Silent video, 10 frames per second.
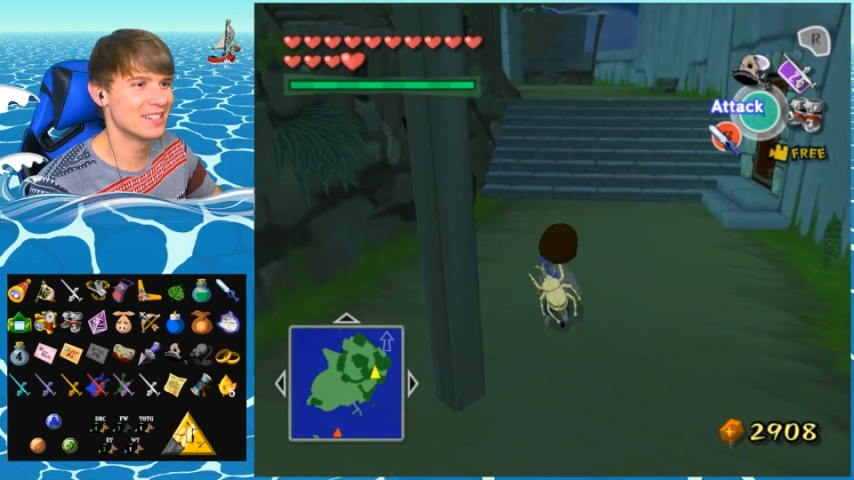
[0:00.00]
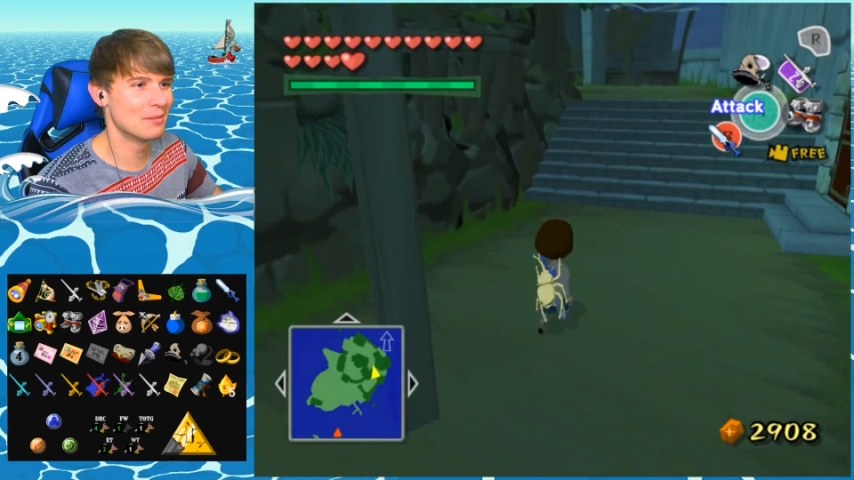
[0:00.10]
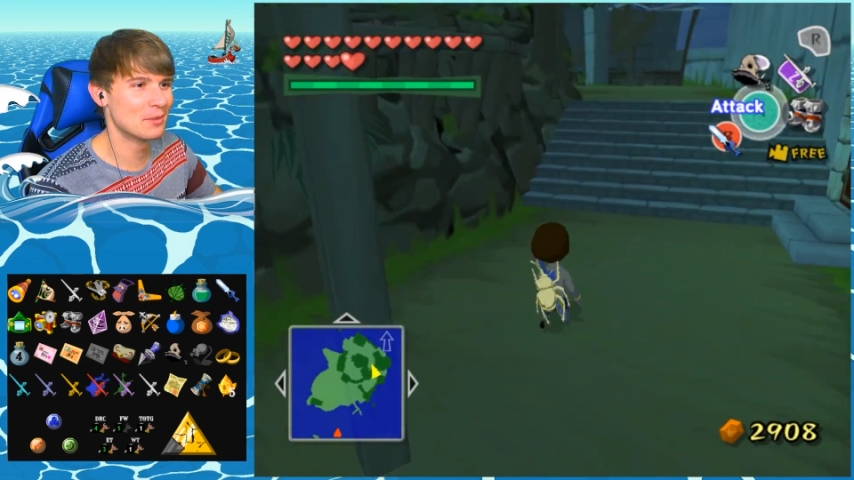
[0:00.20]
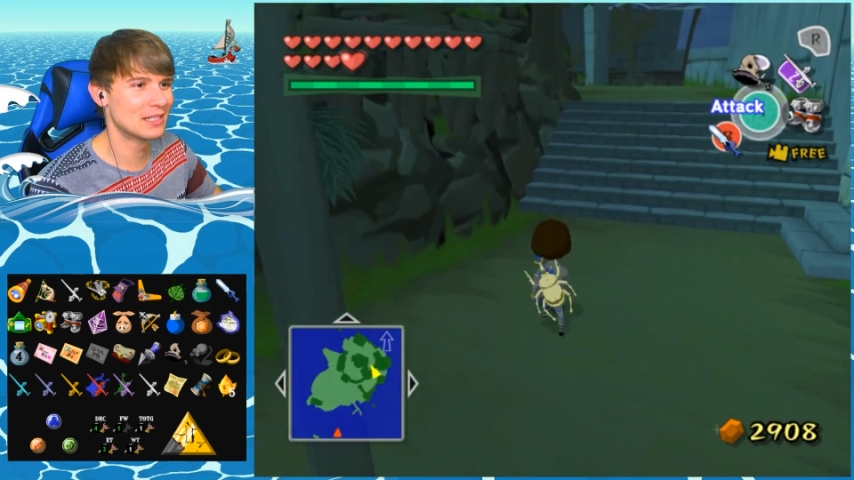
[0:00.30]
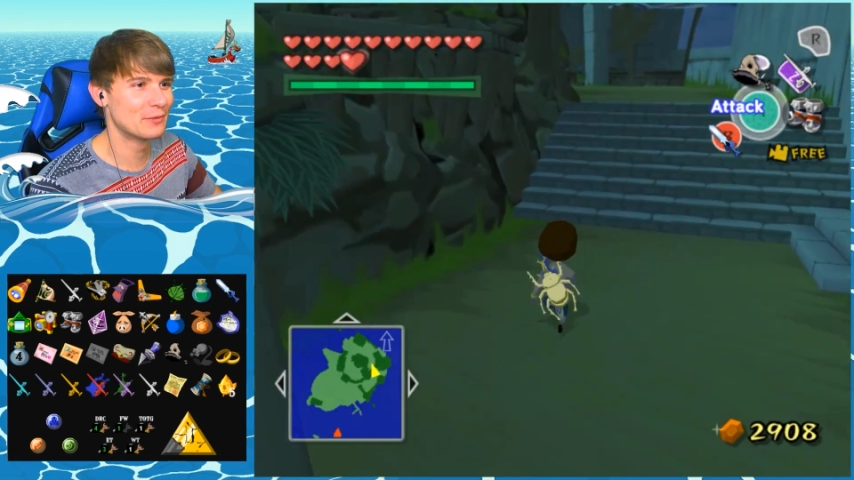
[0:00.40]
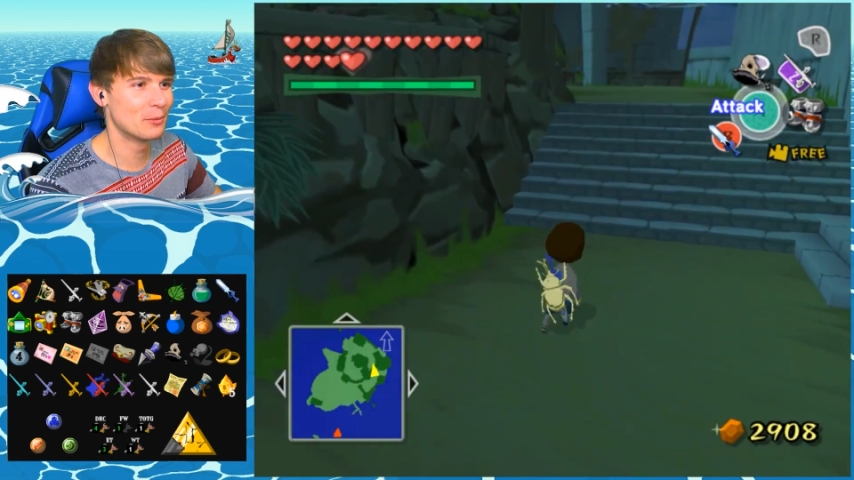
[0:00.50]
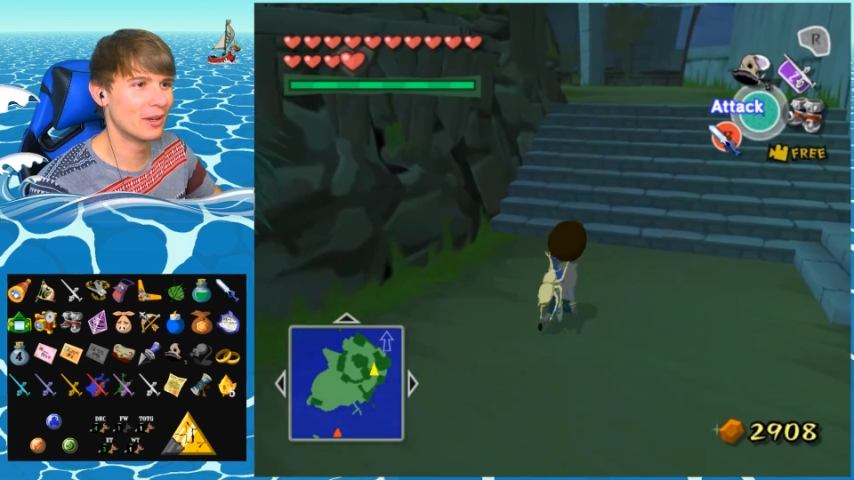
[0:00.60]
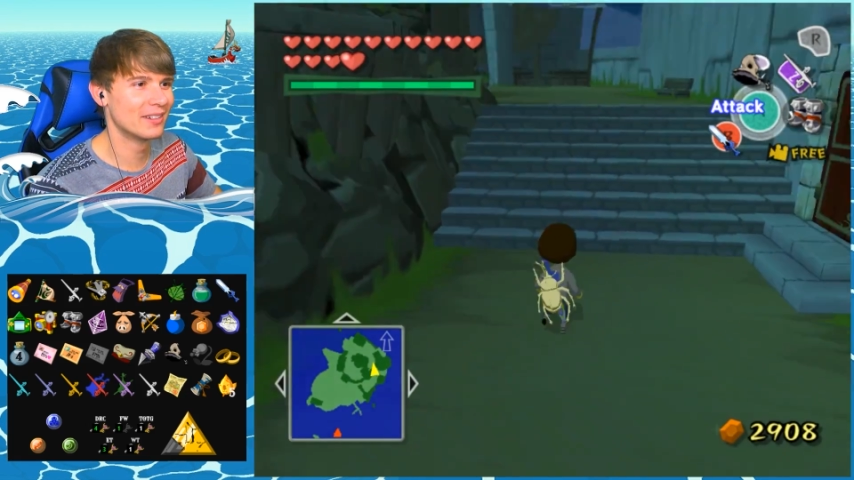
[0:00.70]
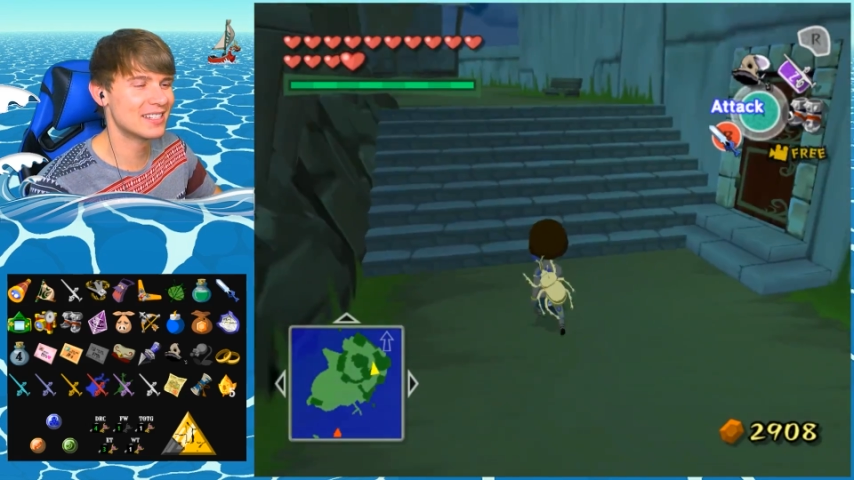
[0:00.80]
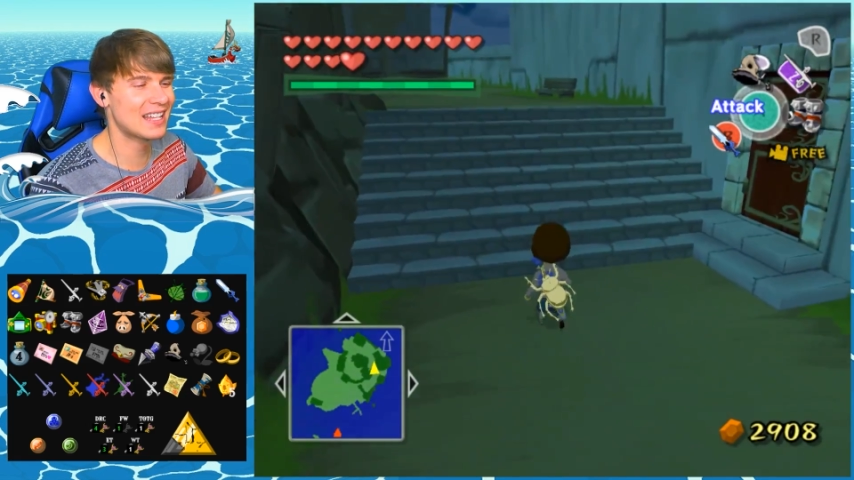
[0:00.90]
syllables if you
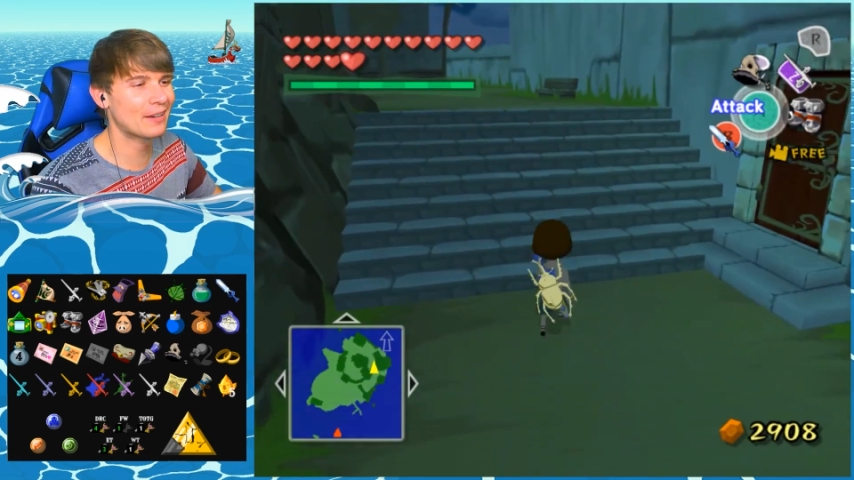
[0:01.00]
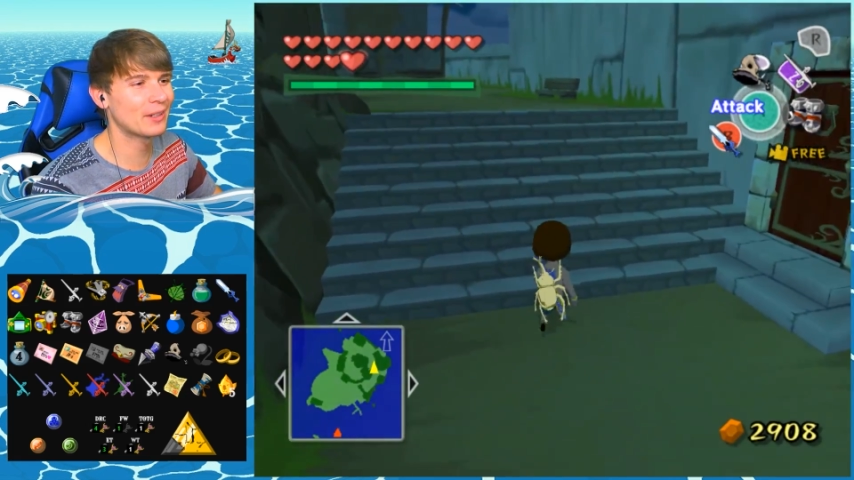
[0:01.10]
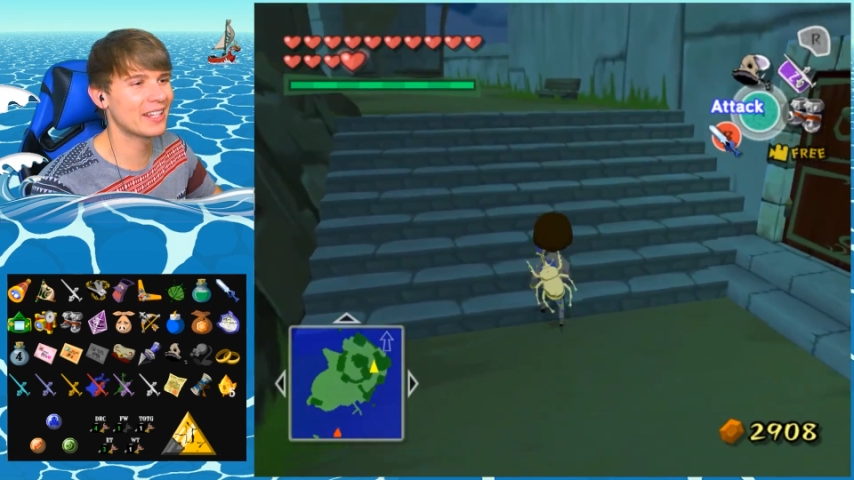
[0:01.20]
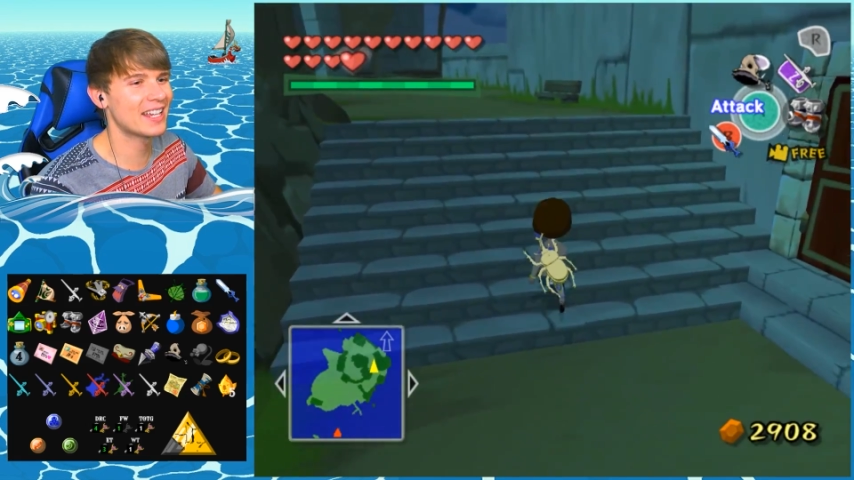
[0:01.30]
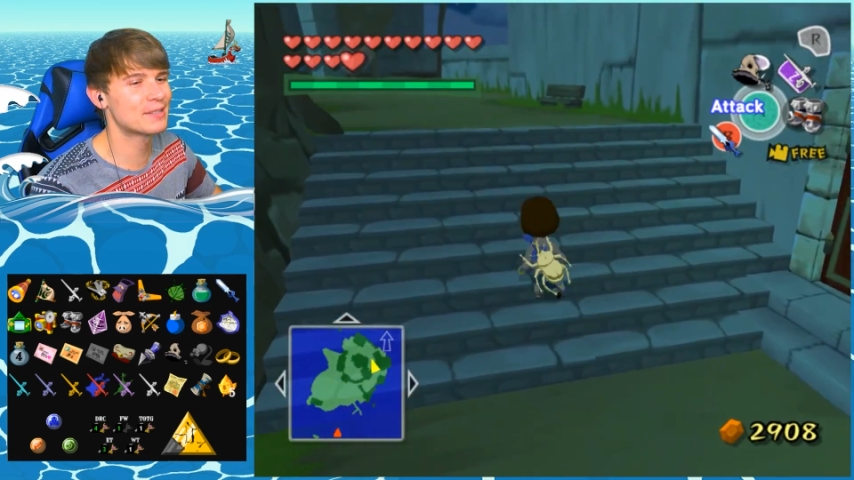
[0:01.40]
want. It's not really.